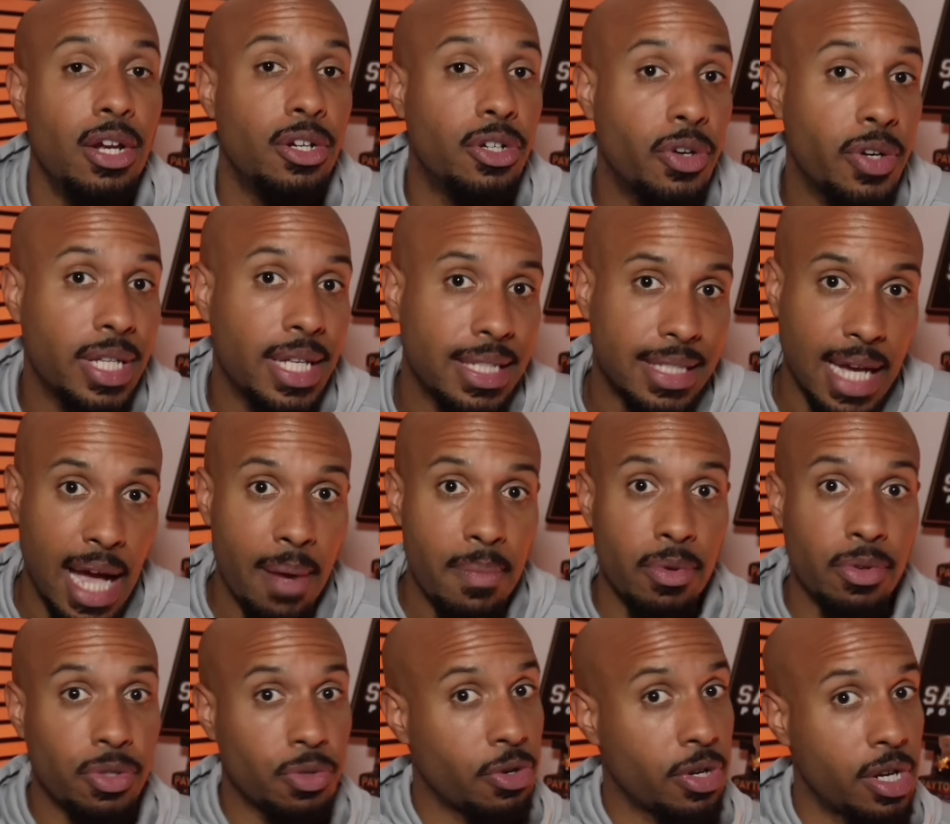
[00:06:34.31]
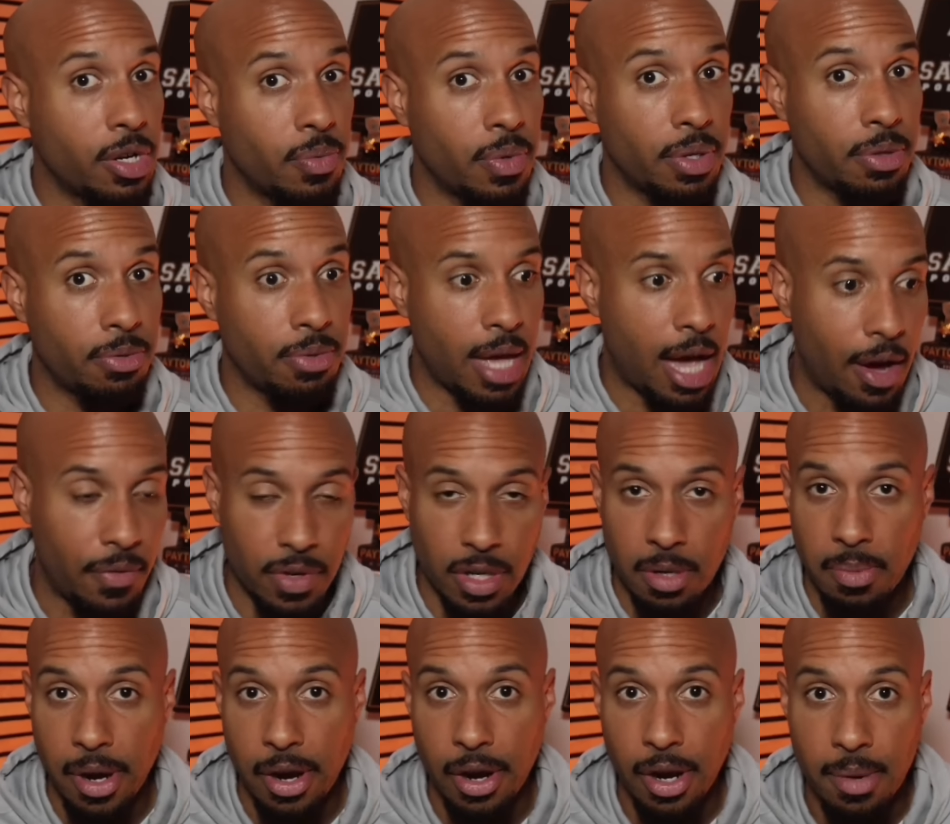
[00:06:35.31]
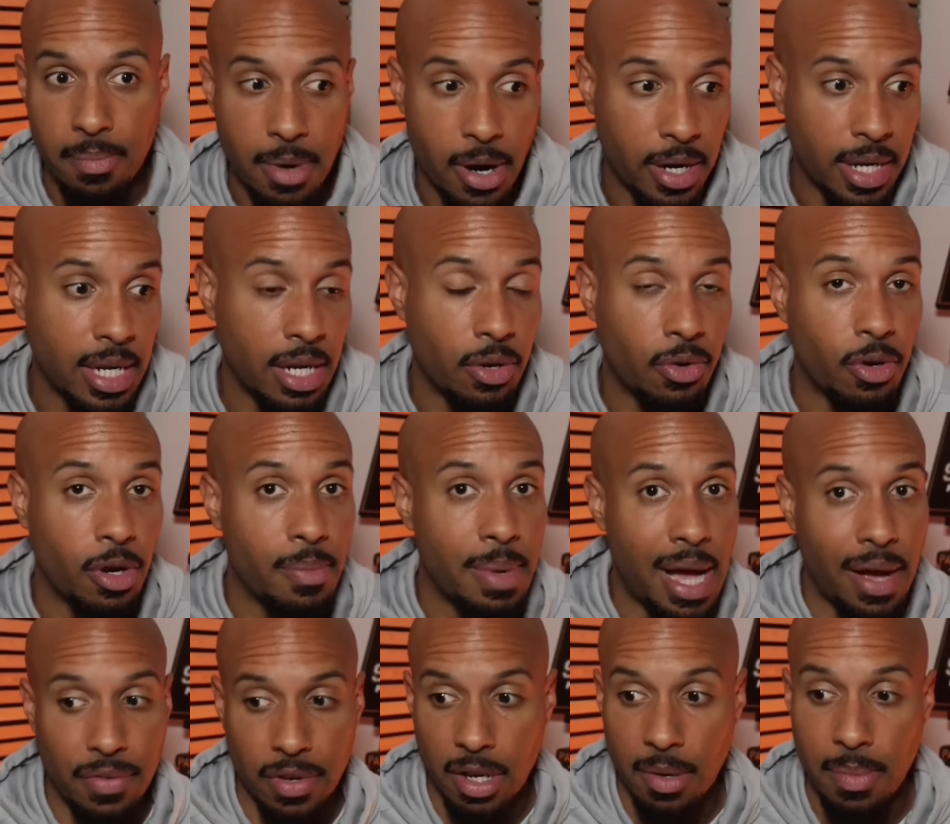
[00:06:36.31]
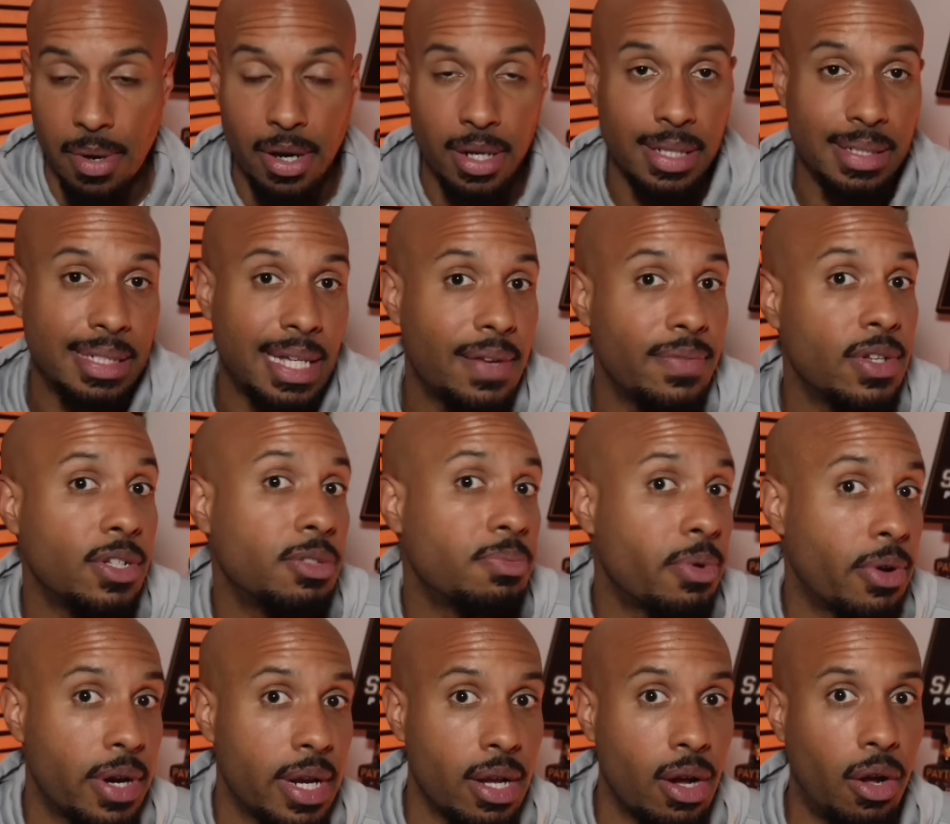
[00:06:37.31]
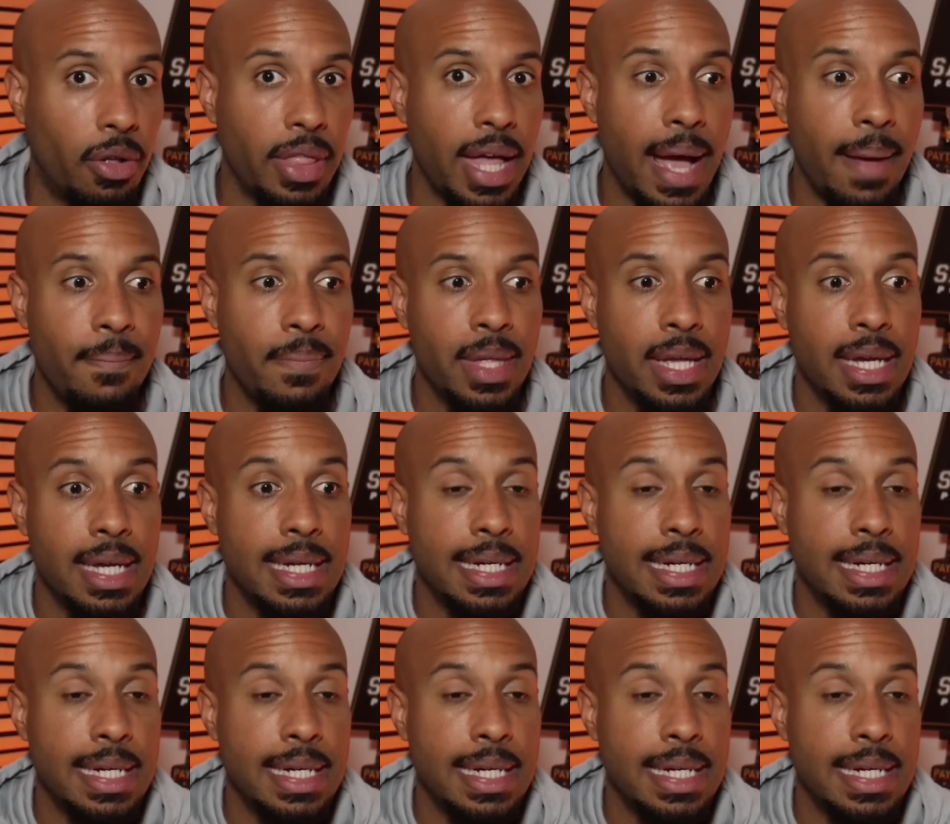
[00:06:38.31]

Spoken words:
During that time, he was working with Alvin Kamara, Mark Ingram, Alvin Kamara, Latavius Murray, all that,